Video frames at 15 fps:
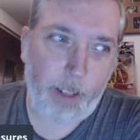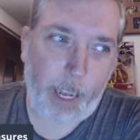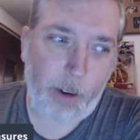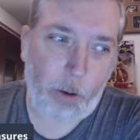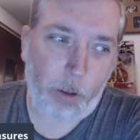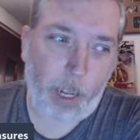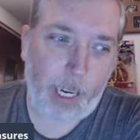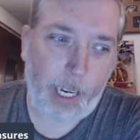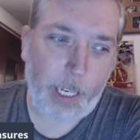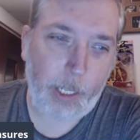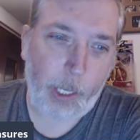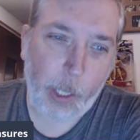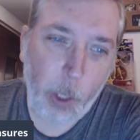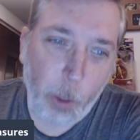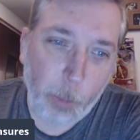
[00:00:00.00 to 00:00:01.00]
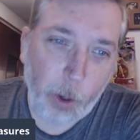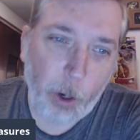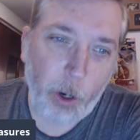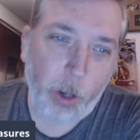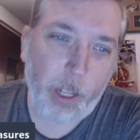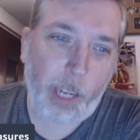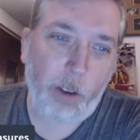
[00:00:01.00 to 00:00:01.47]
They don't like his
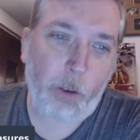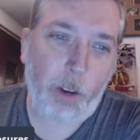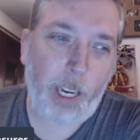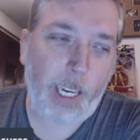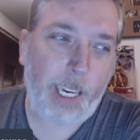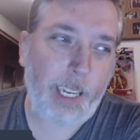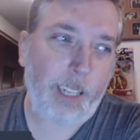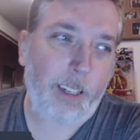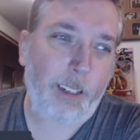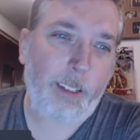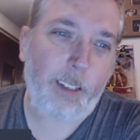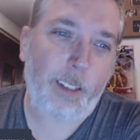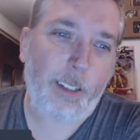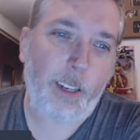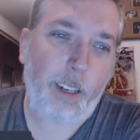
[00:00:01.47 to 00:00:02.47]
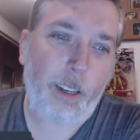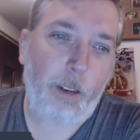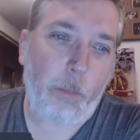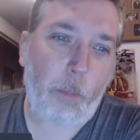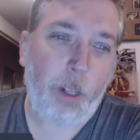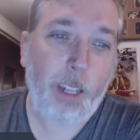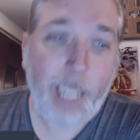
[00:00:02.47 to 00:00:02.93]
humor. They don't like his
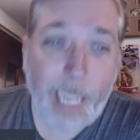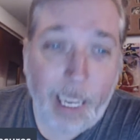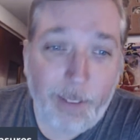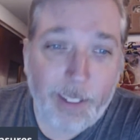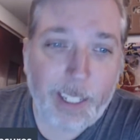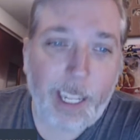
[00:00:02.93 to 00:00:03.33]
beliefs.